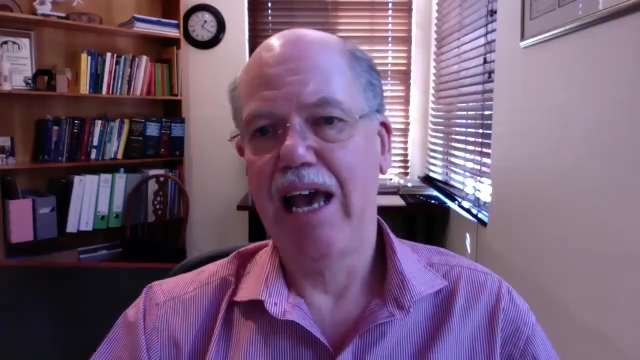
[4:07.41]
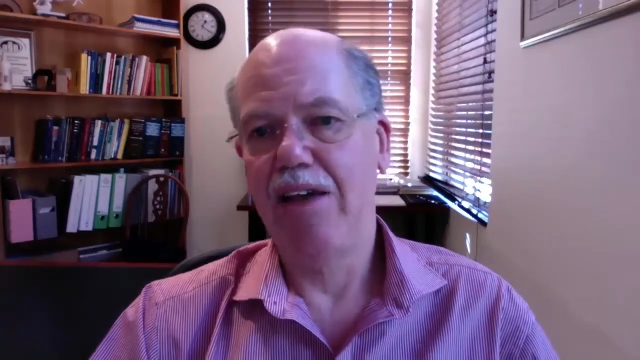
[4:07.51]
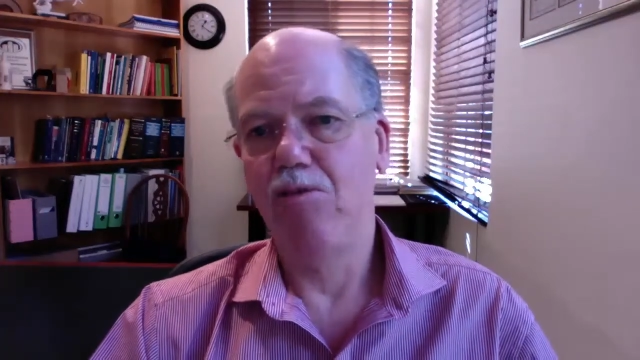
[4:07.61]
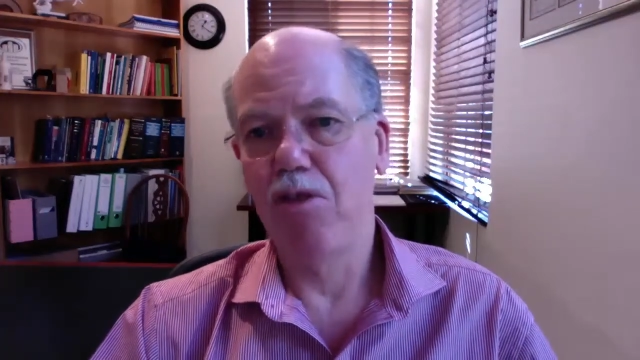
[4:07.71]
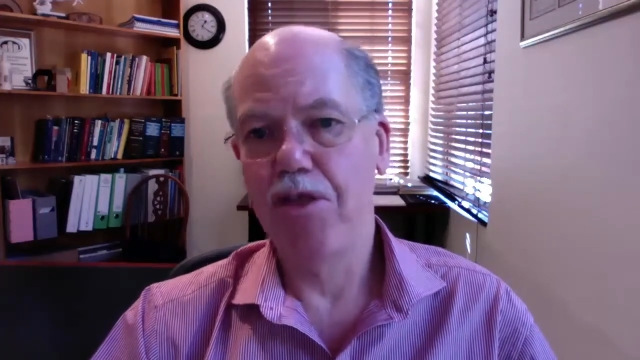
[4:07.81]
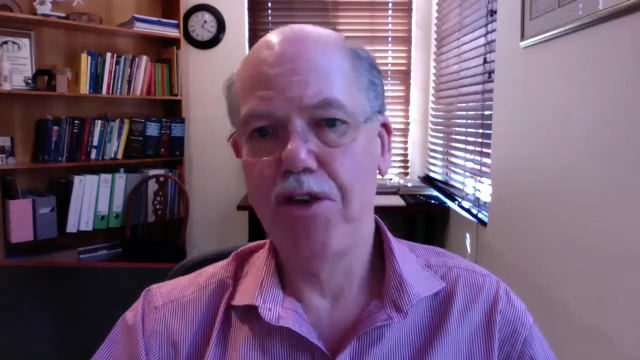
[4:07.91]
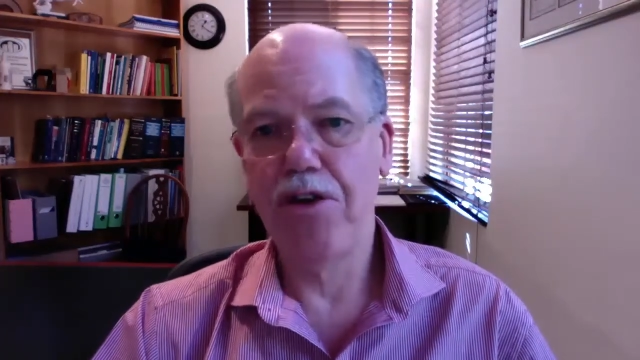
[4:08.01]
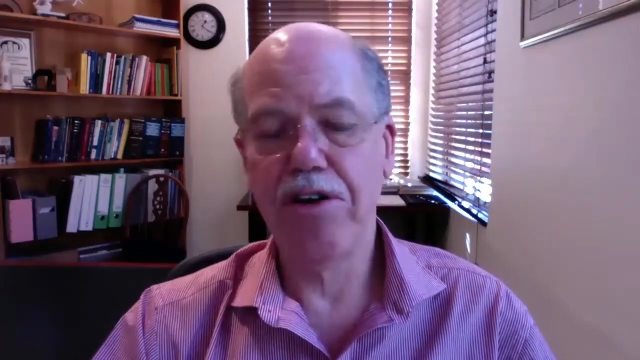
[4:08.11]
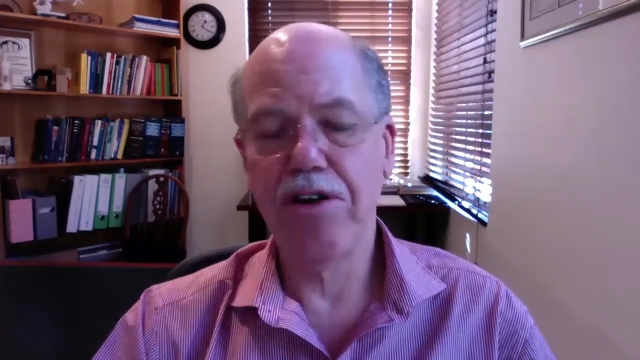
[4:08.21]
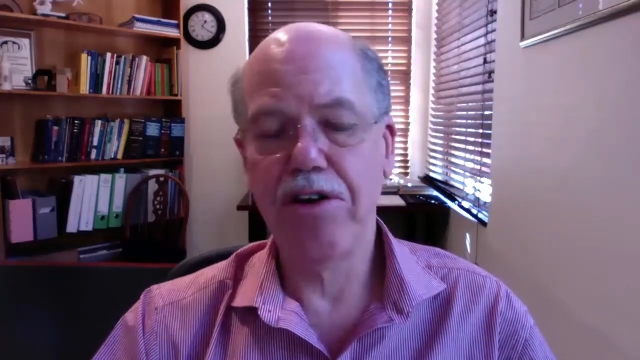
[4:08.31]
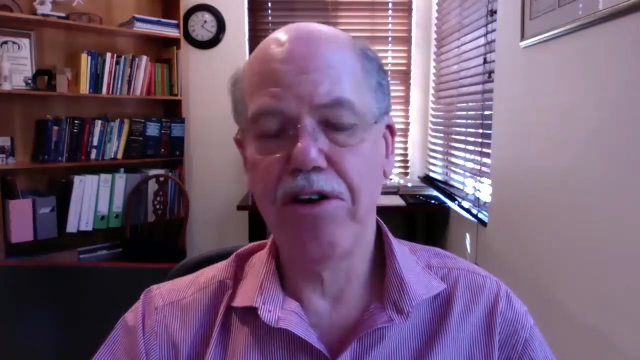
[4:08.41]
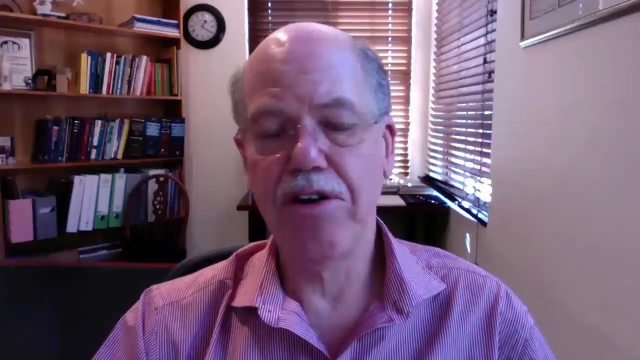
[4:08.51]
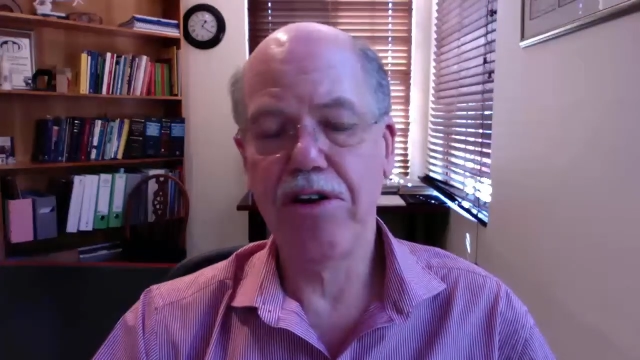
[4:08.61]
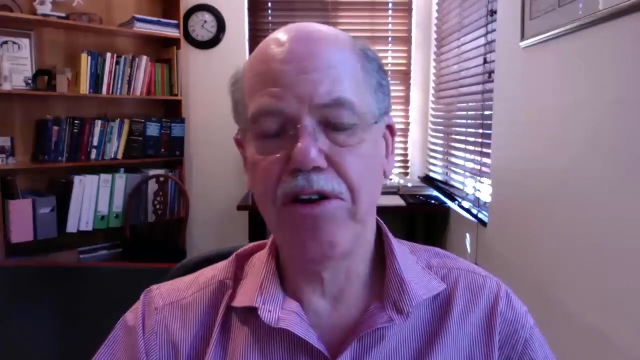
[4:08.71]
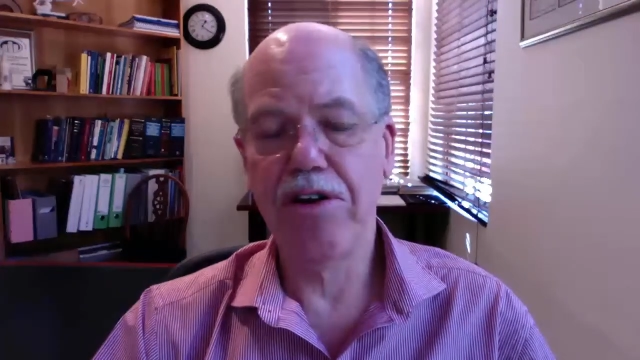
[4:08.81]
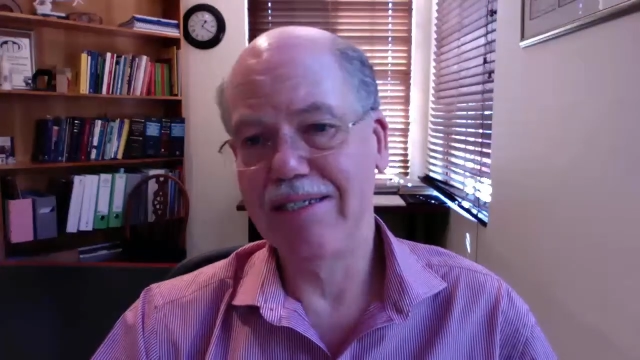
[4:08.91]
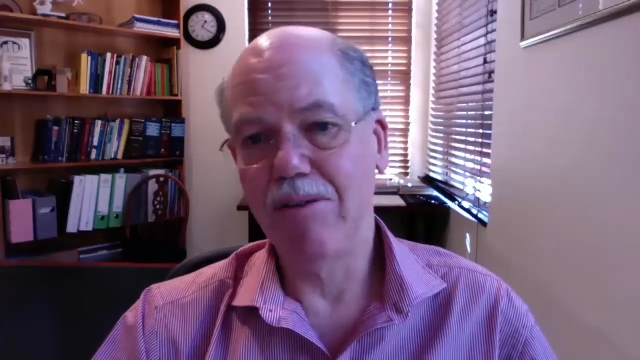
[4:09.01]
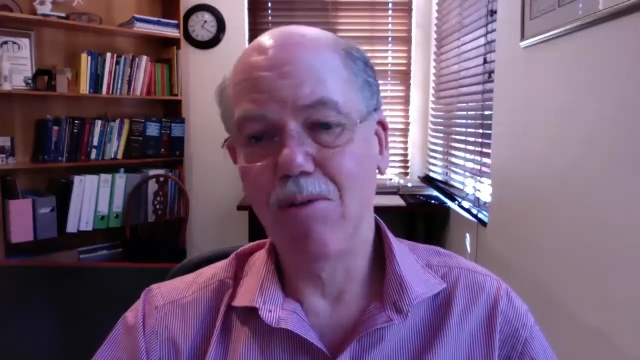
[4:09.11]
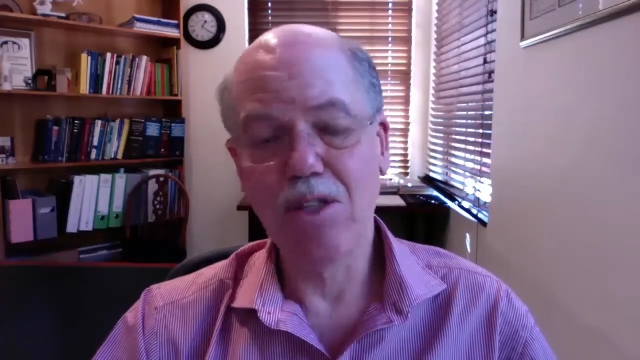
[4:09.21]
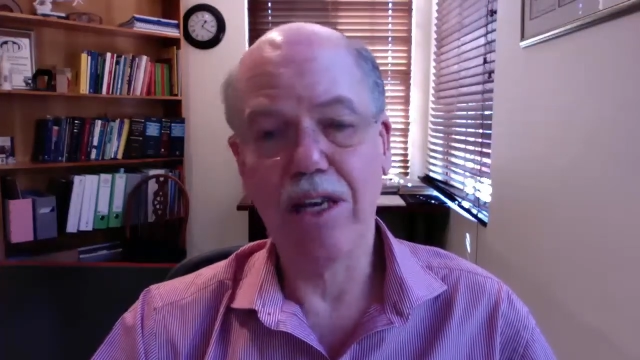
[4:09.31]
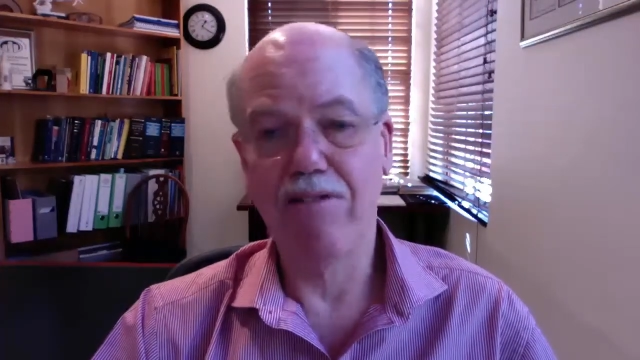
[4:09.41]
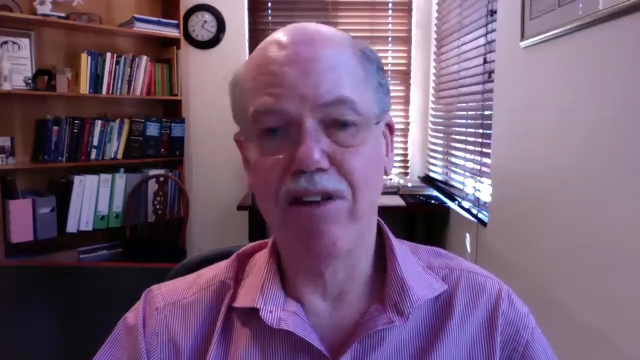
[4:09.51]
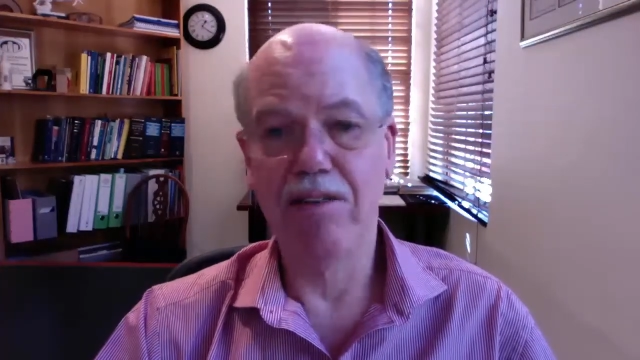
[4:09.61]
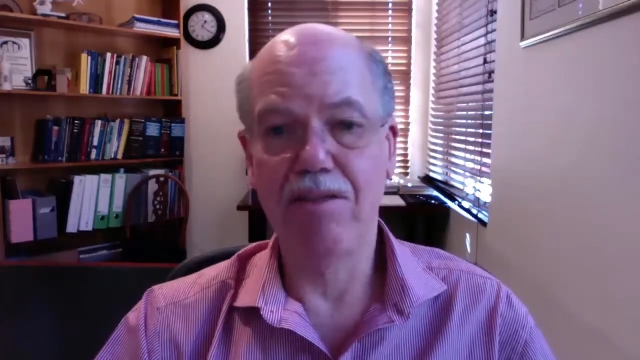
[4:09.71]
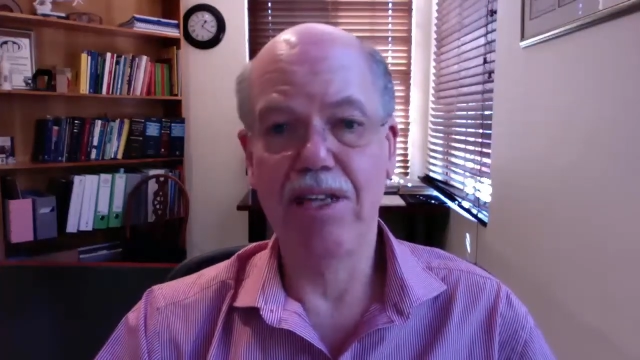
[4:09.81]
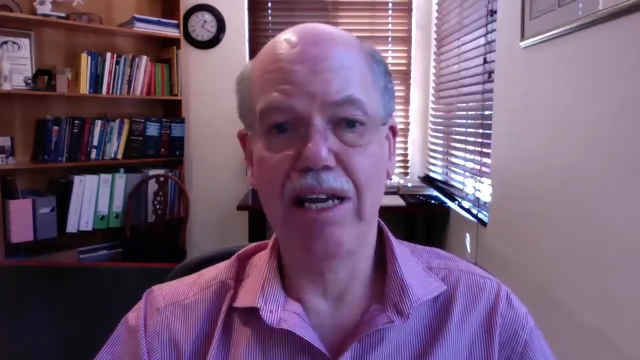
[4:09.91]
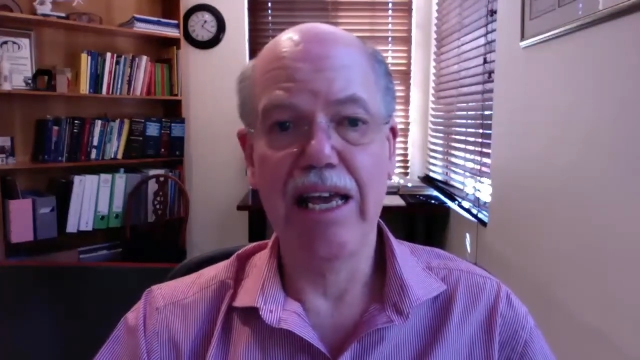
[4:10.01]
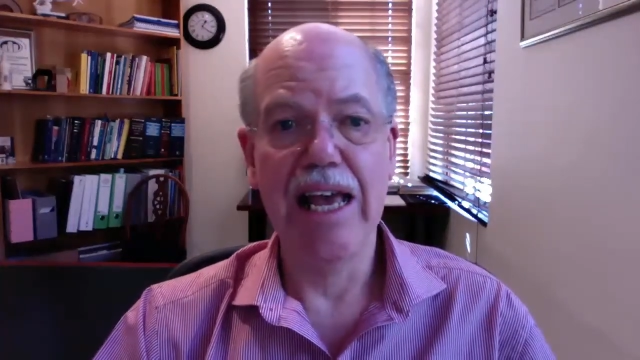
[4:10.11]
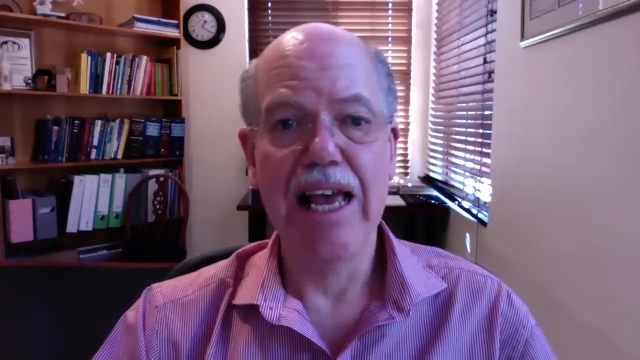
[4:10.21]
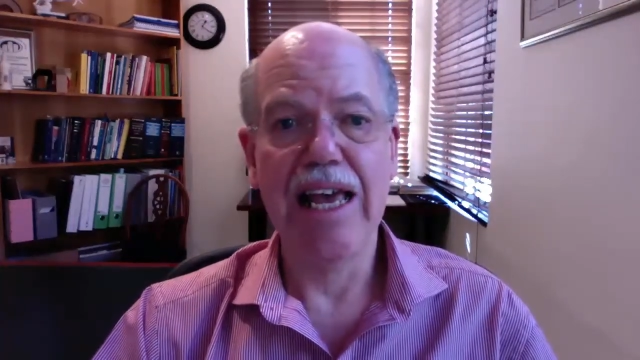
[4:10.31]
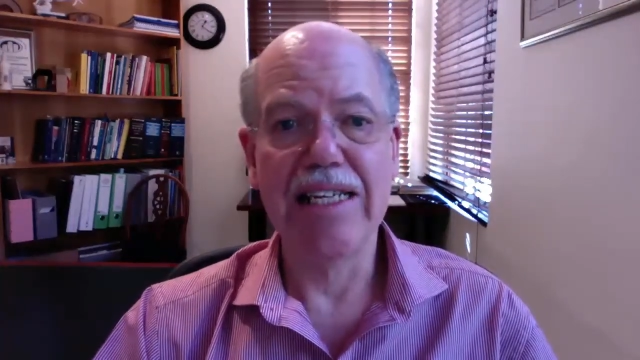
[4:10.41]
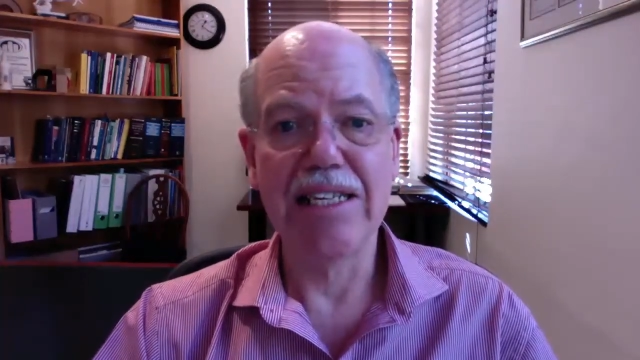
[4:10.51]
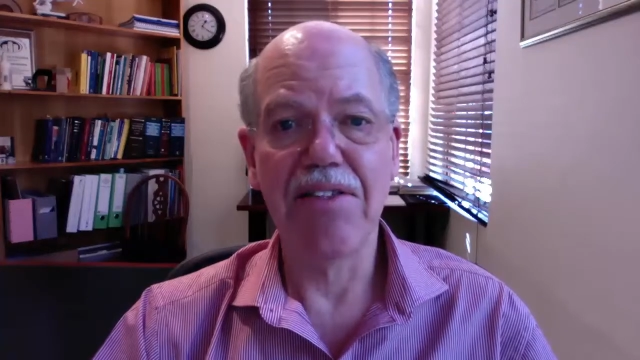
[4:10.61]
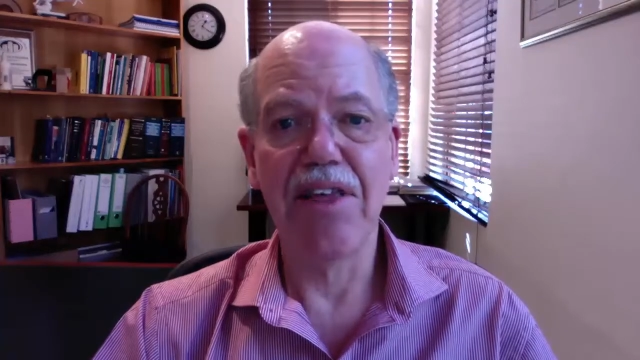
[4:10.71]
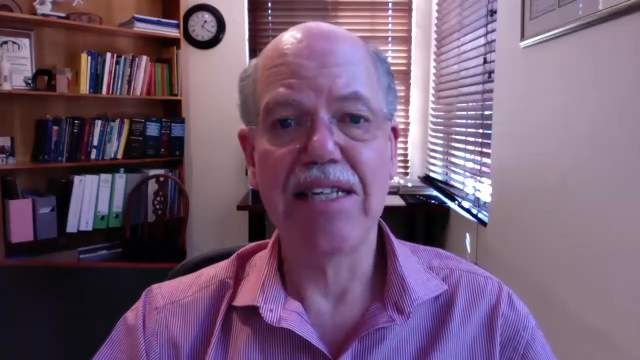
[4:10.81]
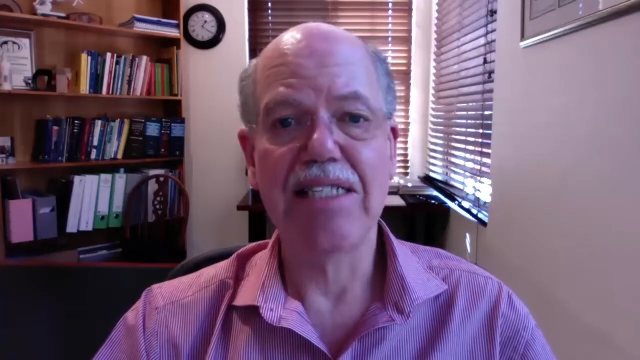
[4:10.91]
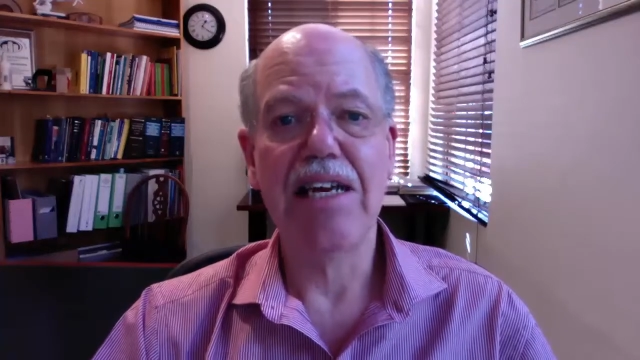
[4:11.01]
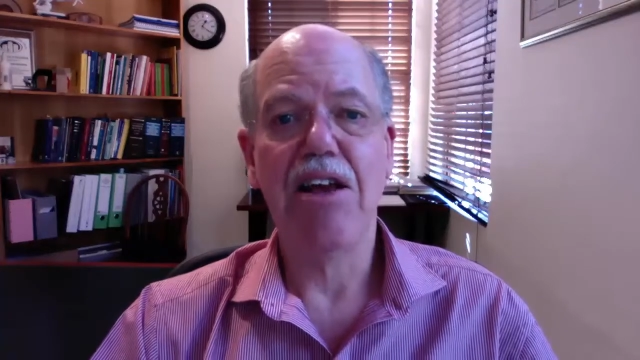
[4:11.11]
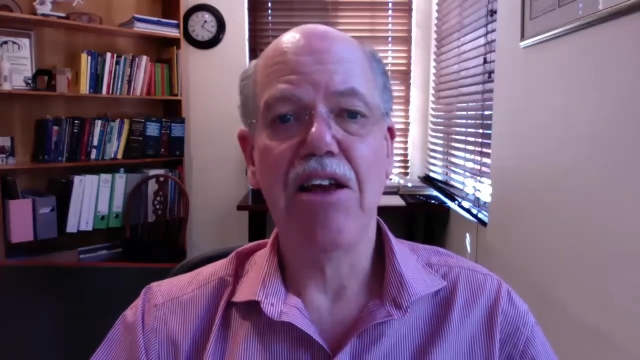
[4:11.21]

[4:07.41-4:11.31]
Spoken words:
And your third and also critical thing is that